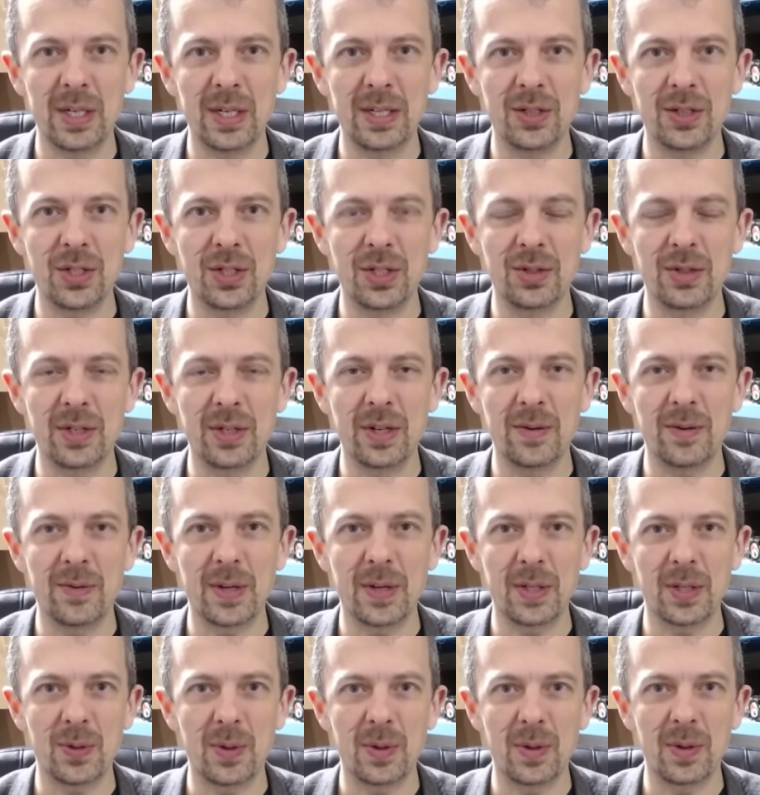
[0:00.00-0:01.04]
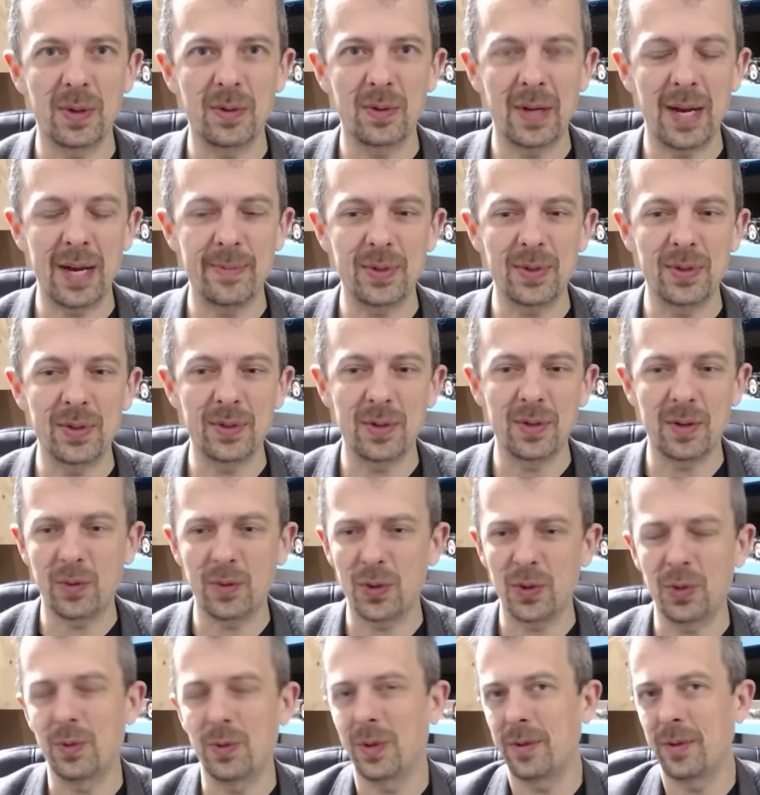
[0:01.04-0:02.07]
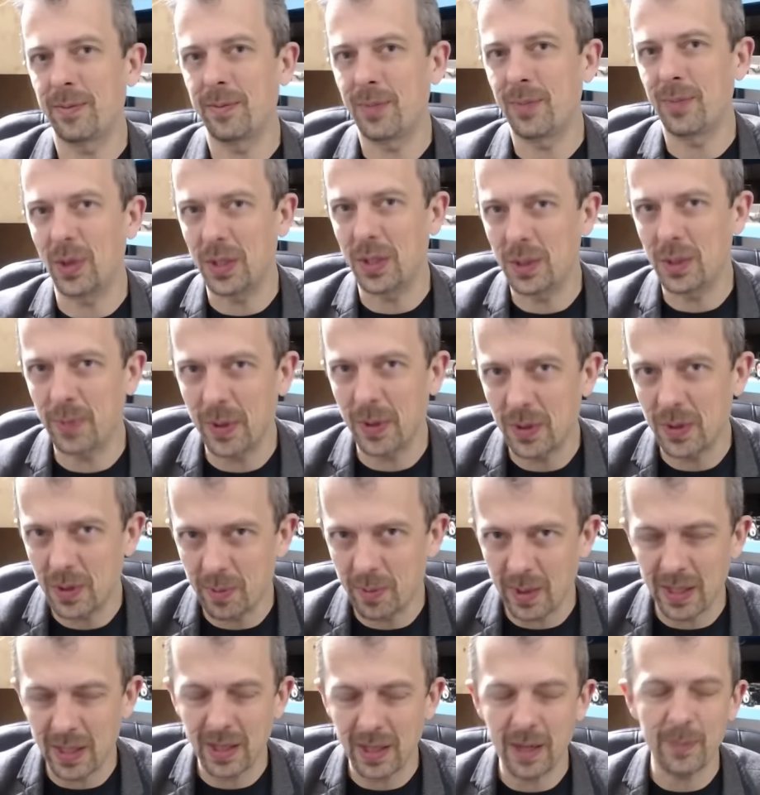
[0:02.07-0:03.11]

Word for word: And sure enough, that's what happens. I'm not sure what the bullet's supposed to be here,